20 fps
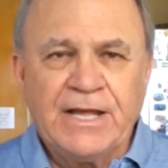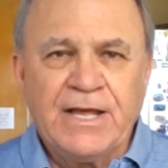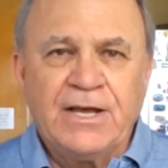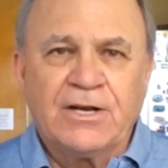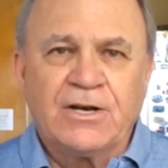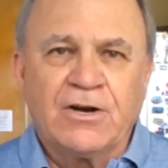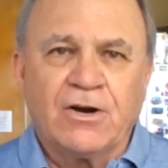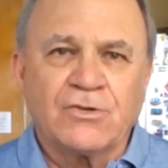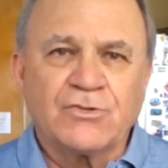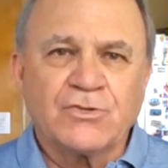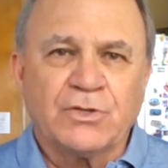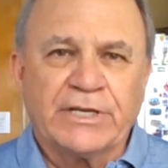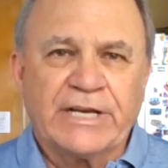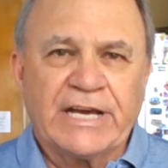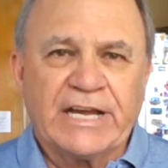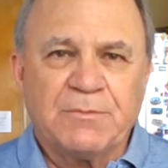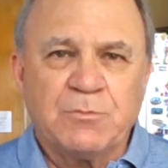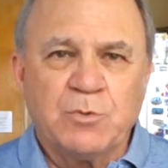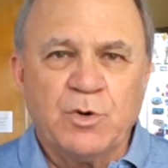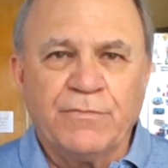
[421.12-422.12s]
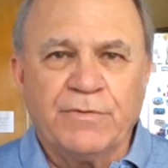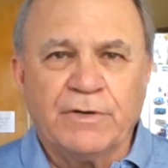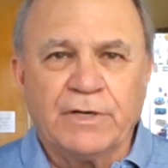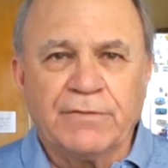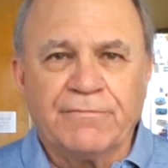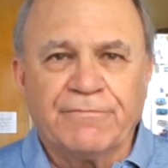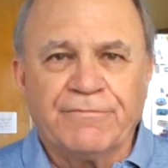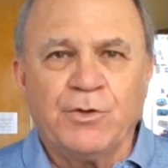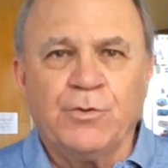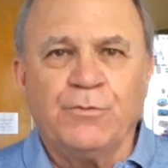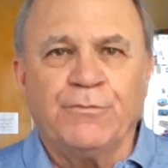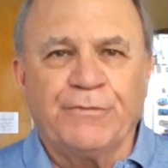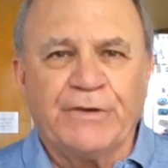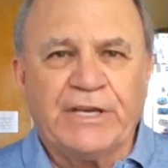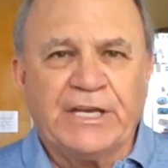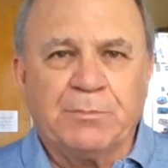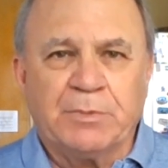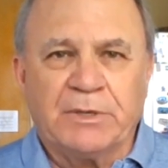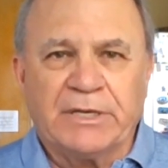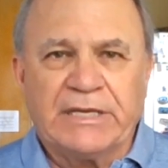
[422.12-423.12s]
Carl's only got to move a few
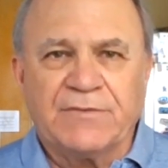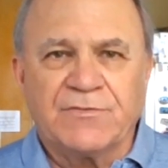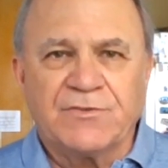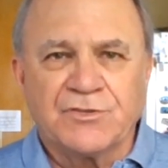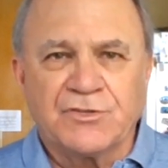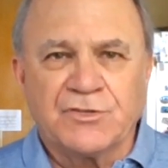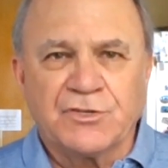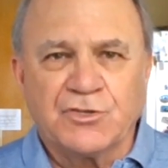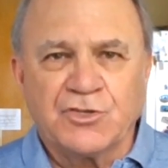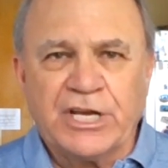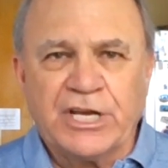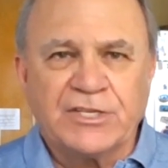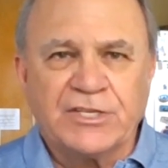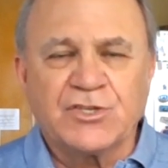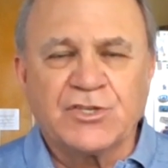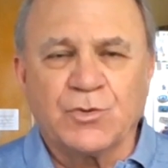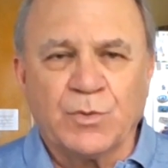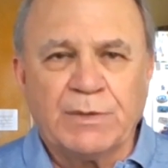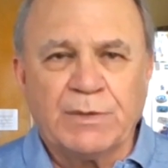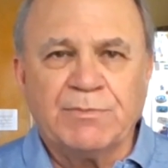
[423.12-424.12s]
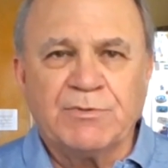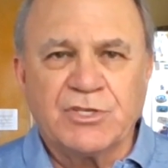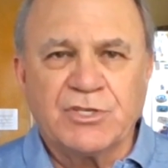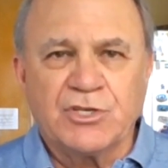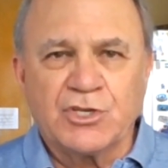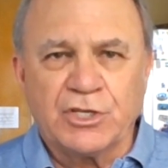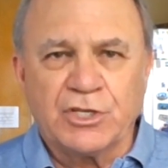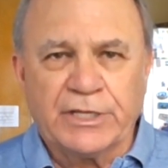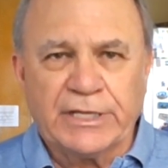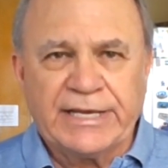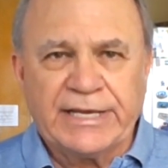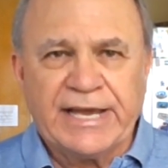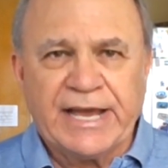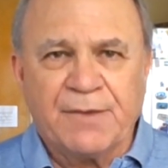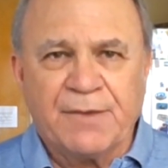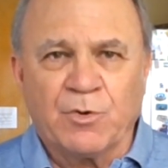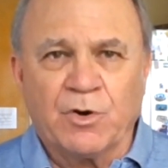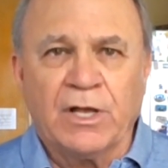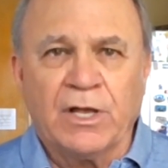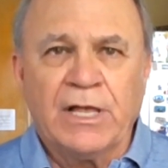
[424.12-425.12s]
feet, but it gives us a chance to reposition the
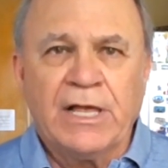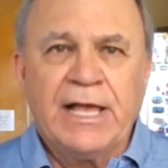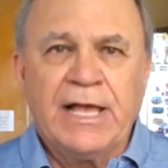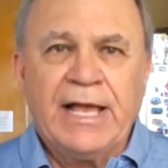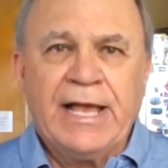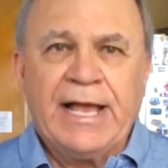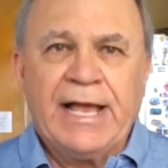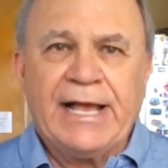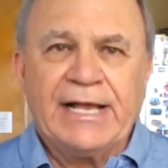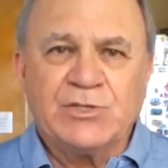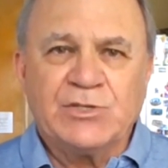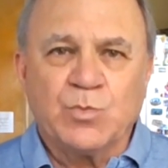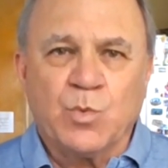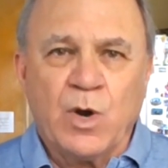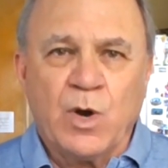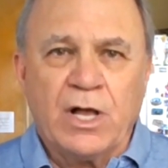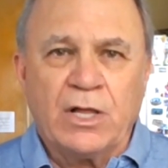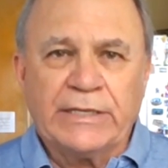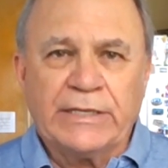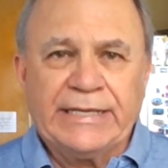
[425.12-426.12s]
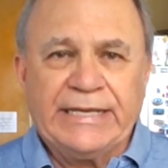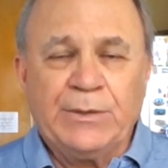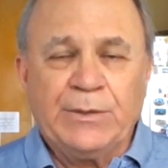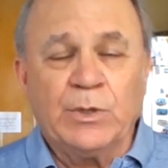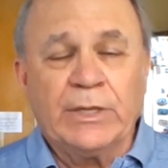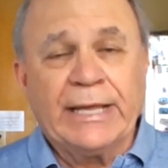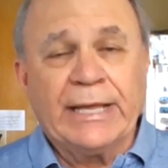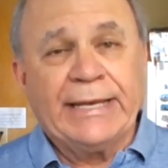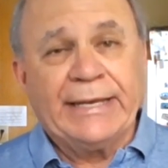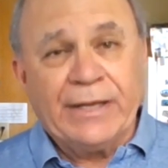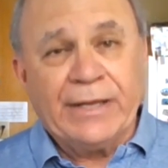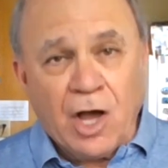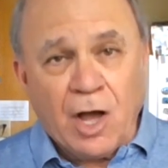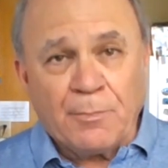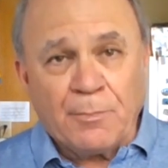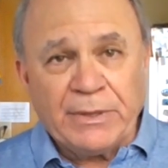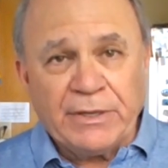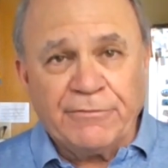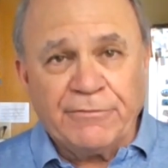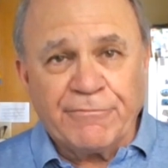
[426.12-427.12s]
camera as well. And he will end
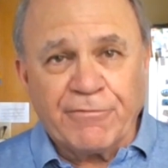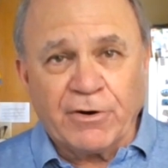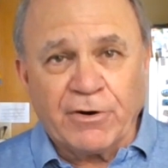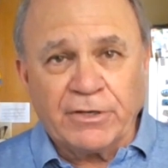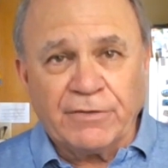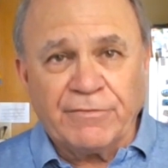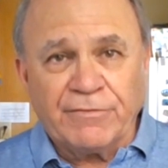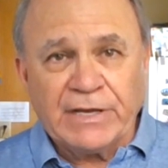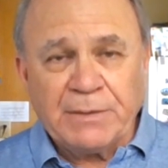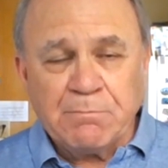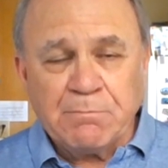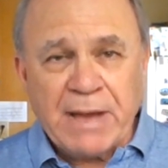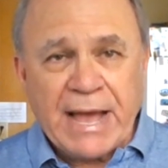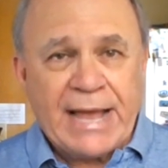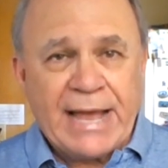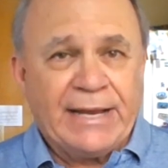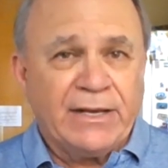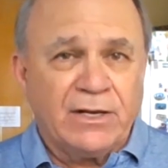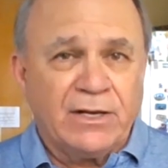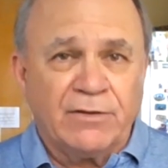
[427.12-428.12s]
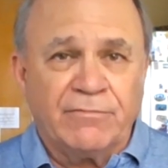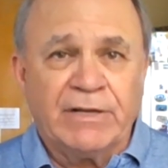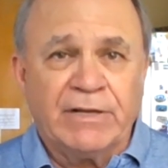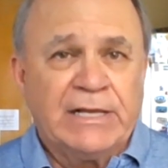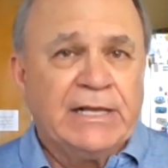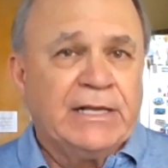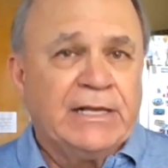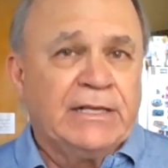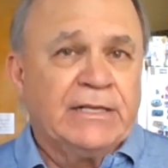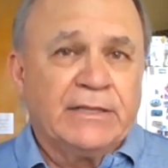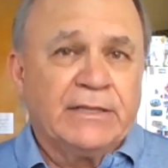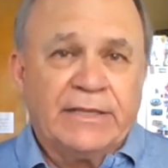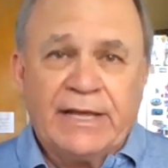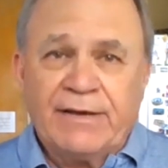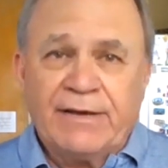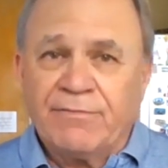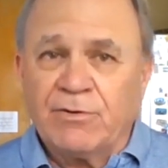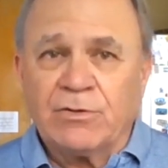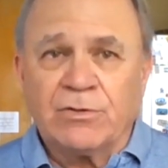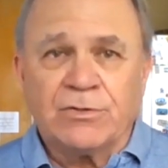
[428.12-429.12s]
up in front of a bank of
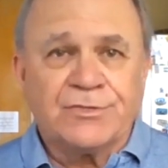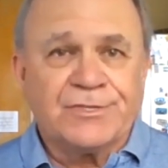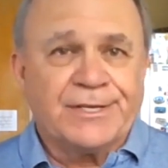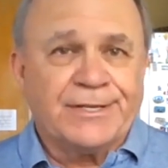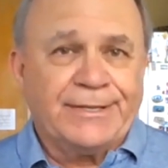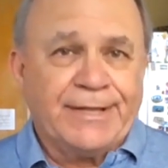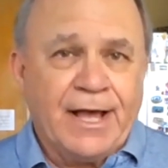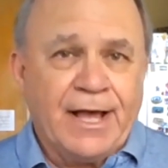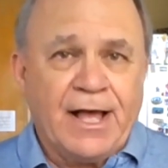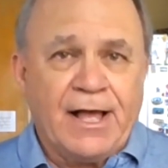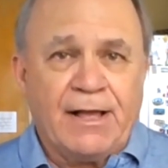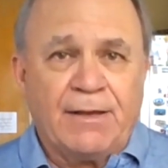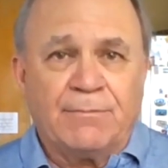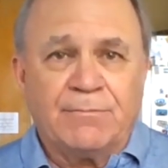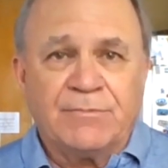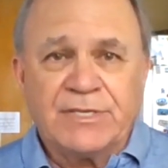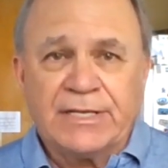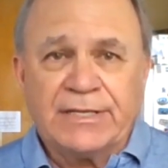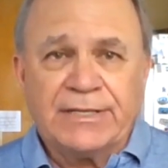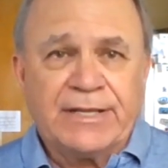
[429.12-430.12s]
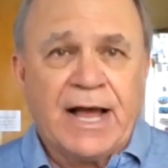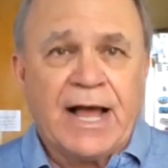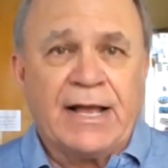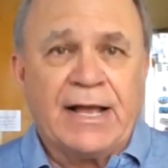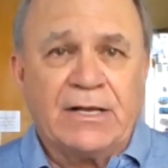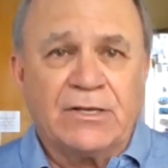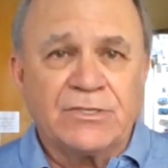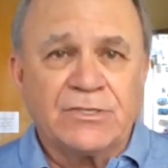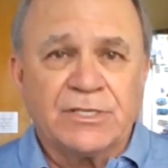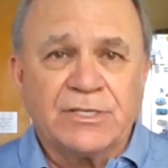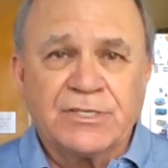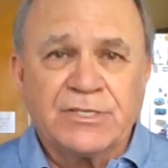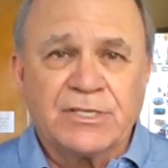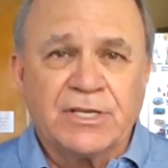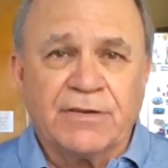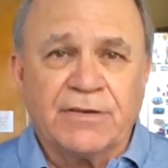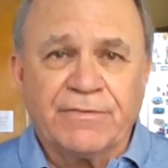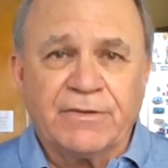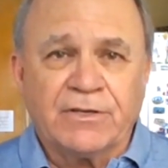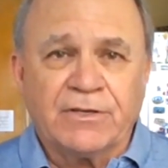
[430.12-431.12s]
levers and knobs and dials and
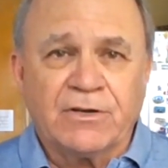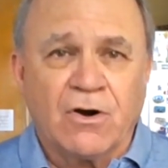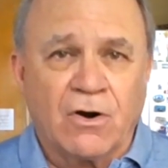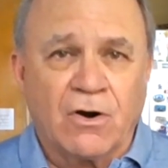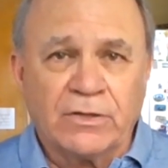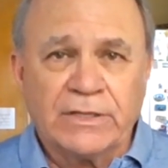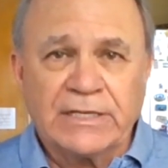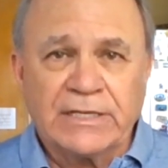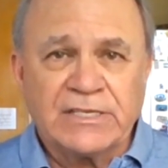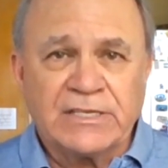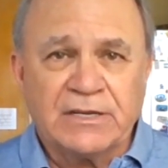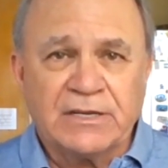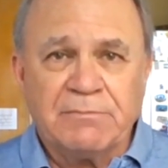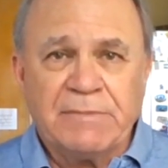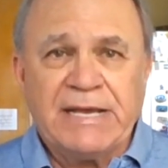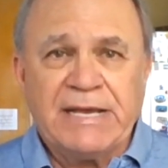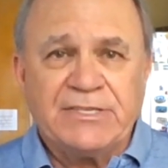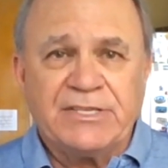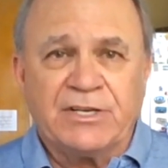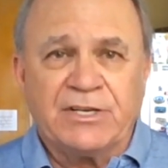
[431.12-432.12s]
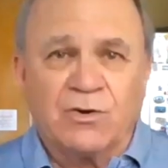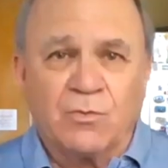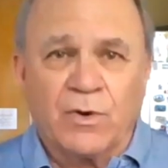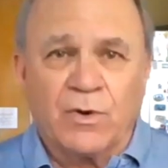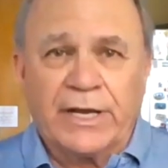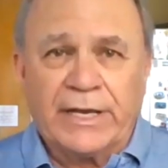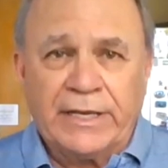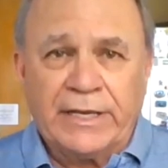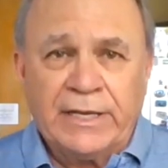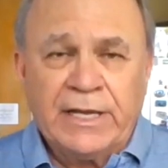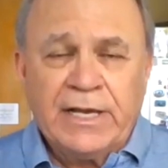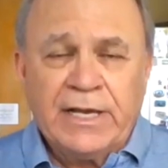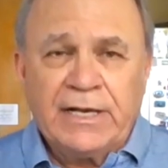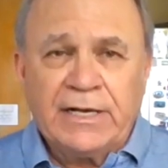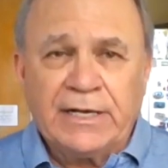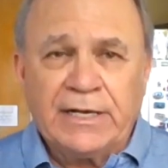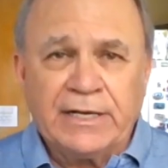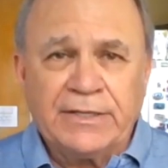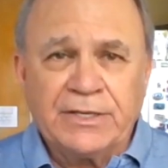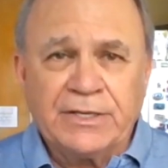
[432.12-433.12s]
stuff. And Carl, that's an amazing array
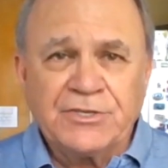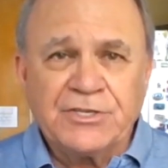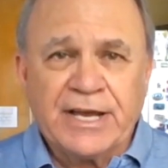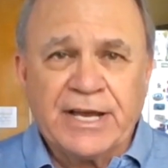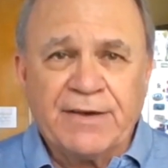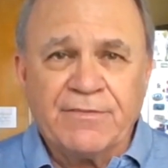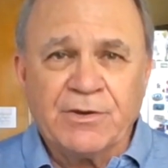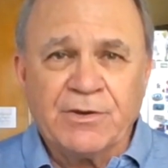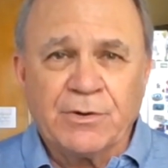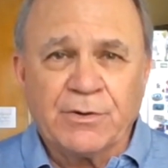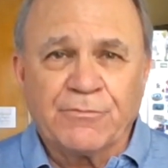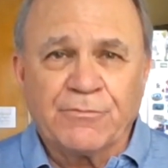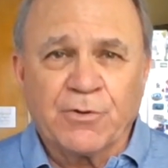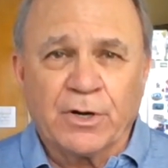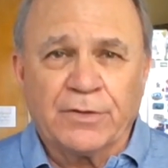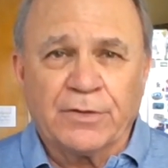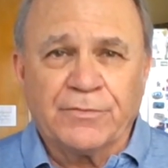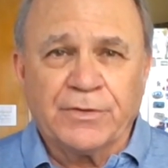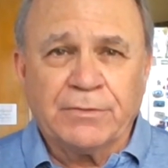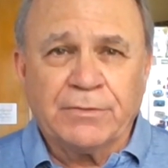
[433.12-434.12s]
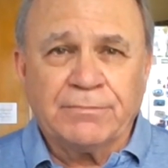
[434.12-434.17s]
that you have there in front of you.